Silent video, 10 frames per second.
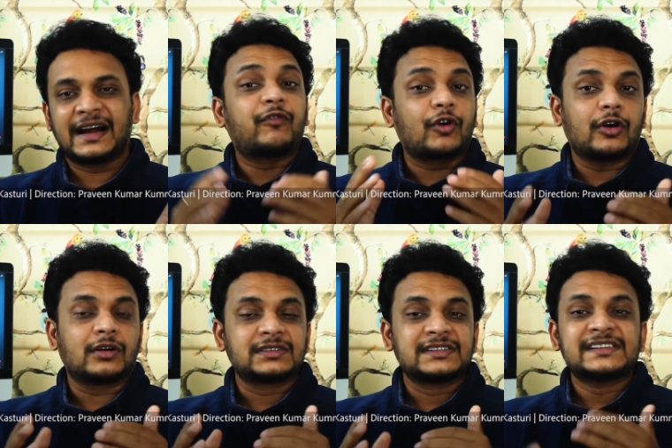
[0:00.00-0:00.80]
And for
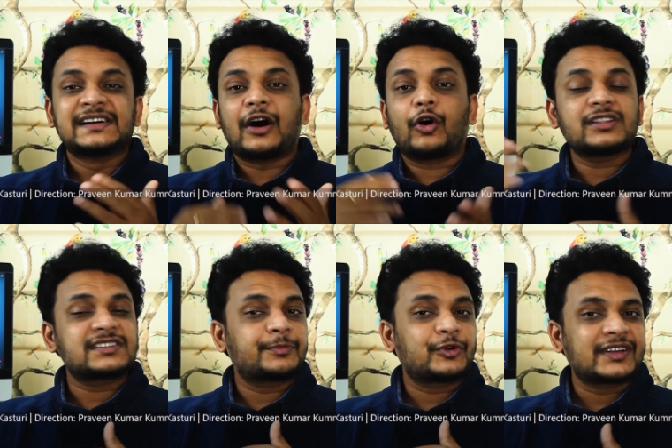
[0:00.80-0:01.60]
God, all the
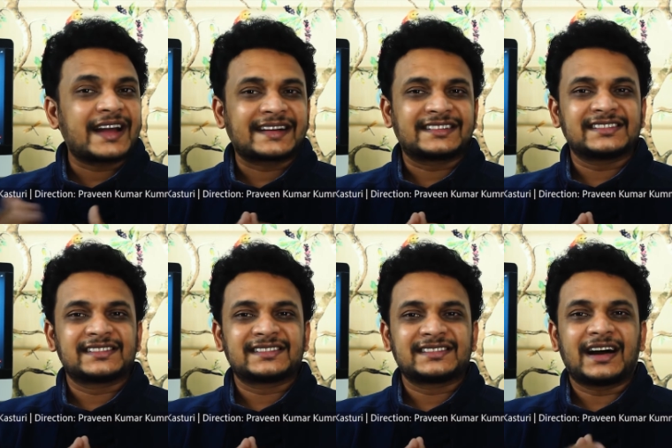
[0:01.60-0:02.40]
supporting
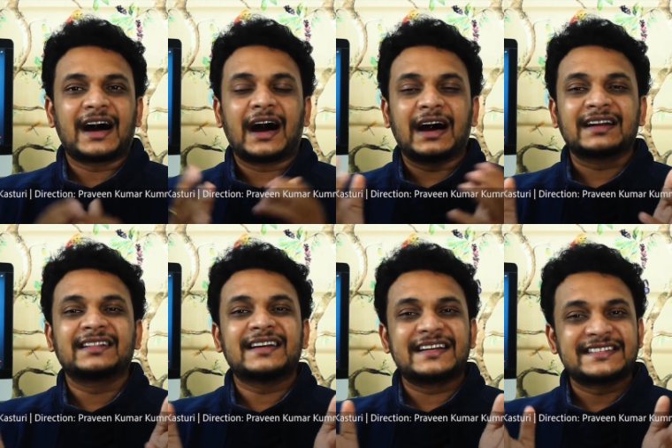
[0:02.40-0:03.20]
actors are
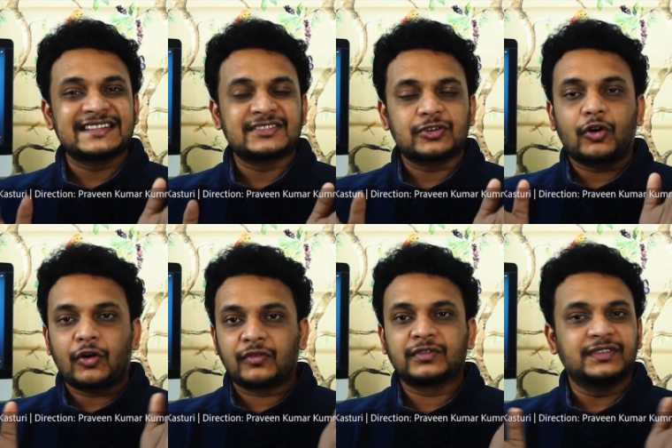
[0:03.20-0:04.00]
the essence
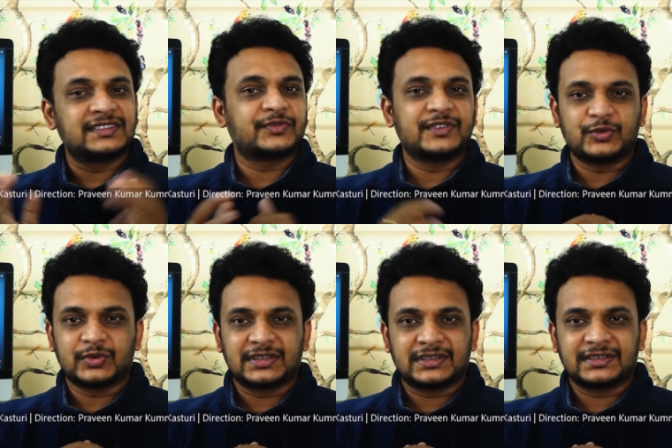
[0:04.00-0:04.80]
of this
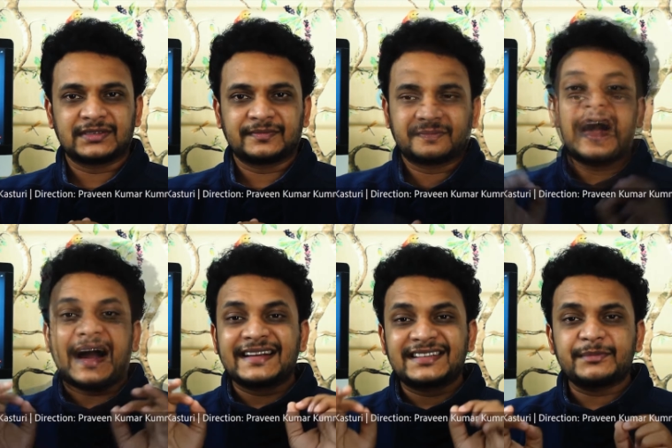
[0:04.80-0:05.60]
visual.
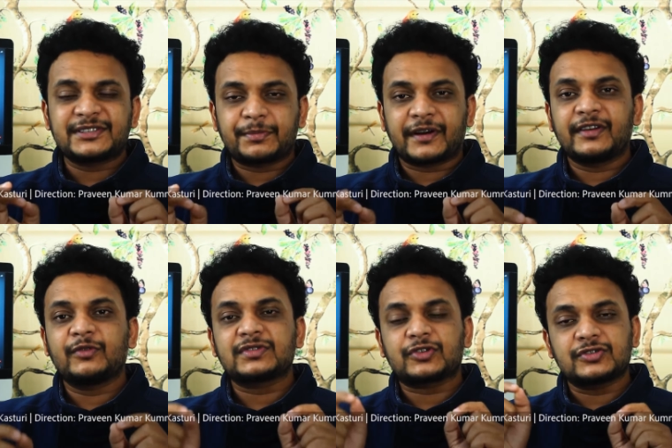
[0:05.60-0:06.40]
I see Mr. Praveen
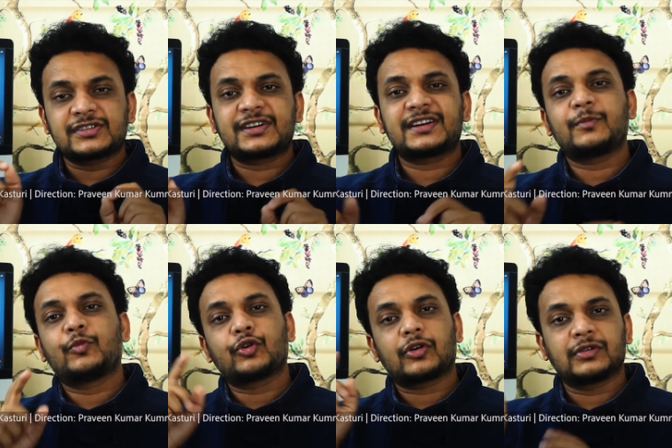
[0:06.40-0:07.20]
was concentrating
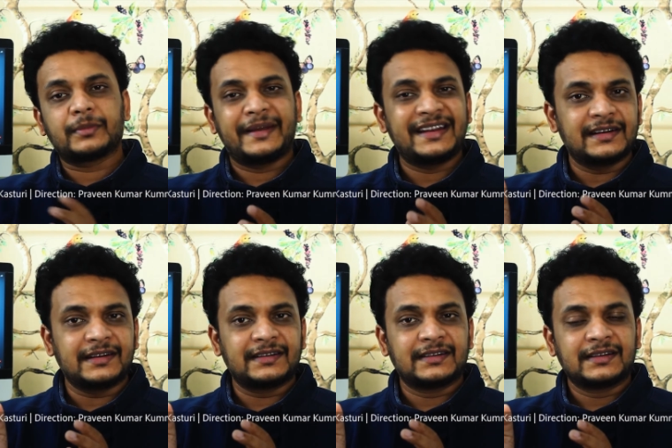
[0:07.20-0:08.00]
more on the main
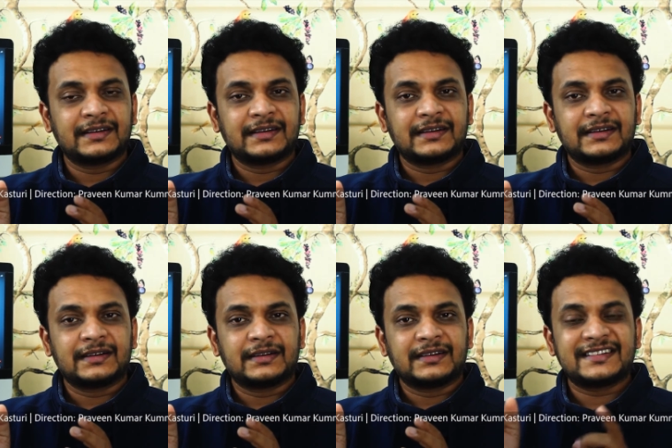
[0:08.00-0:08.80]
lead,
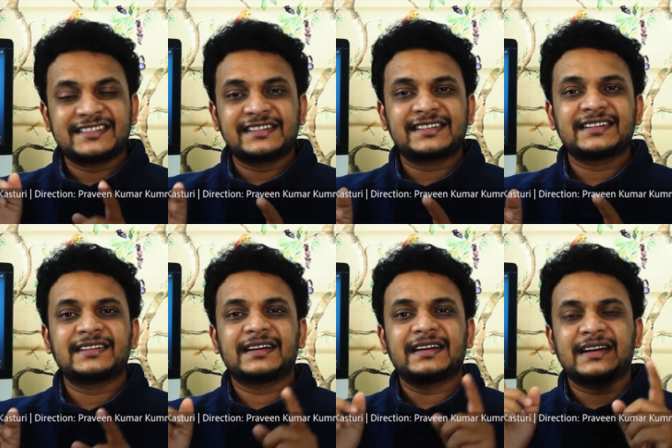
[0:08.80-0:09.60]

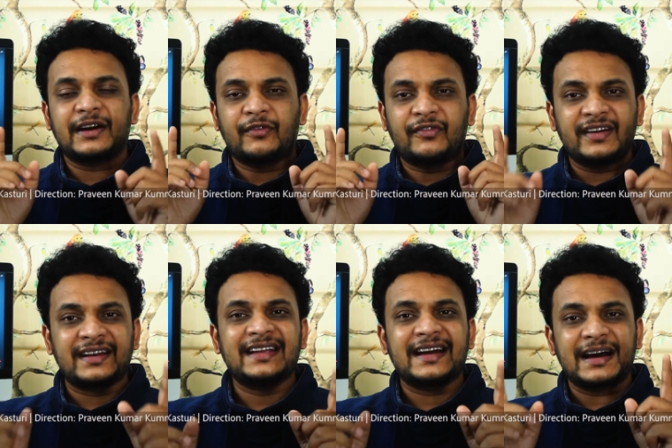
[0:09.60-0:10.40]
resulting in a
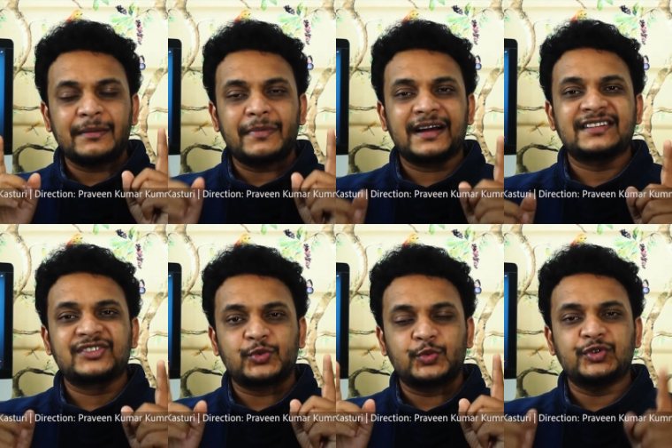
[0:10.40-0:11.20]
very
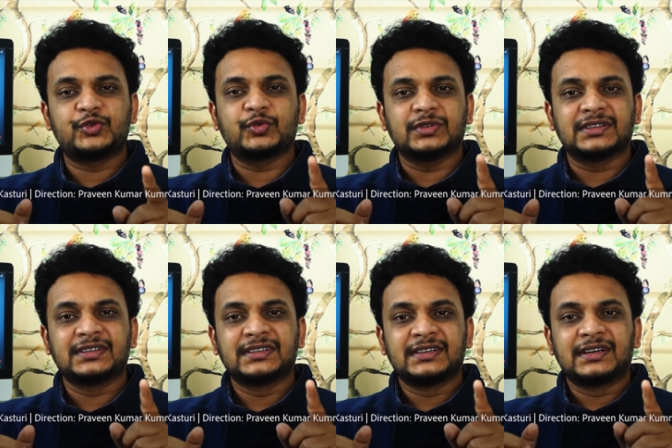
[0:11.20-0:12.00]
unbalanced visual
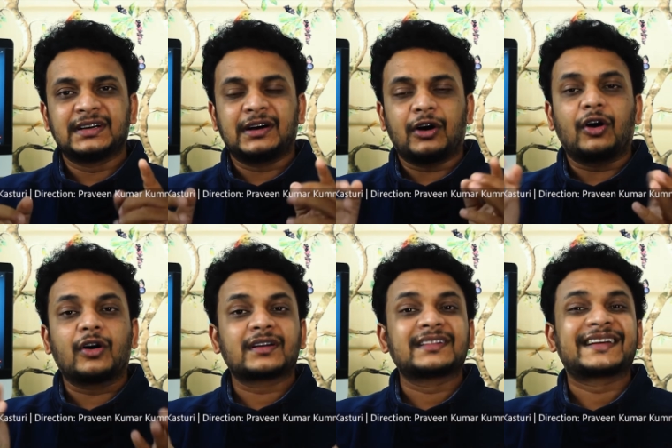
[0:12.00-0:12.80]

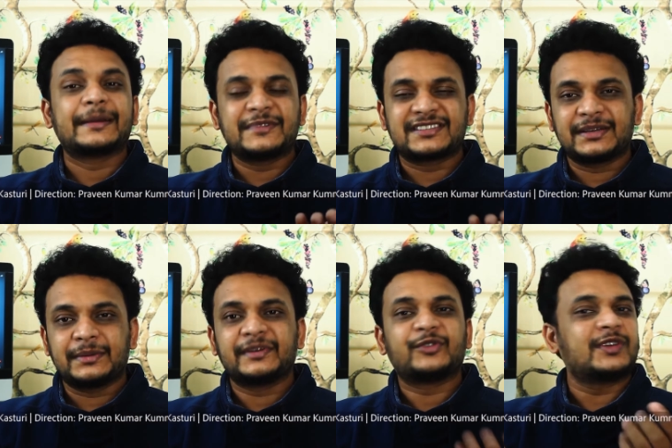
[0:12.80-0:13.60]
or the chemistry
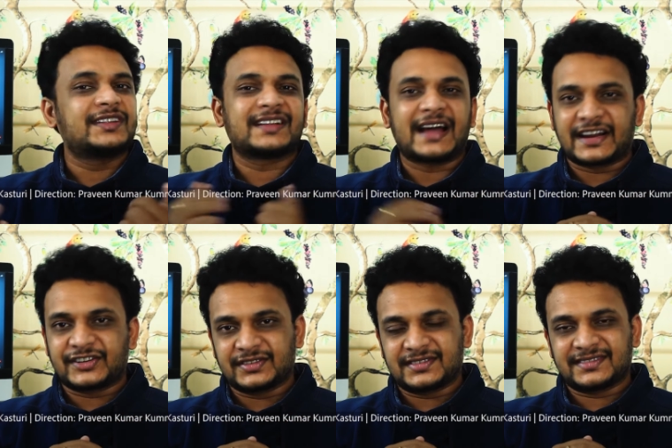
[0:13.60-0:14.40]
between the
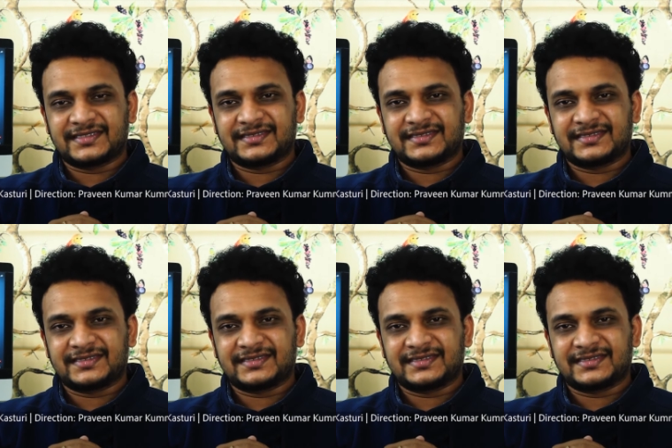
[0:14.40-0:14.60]
actors.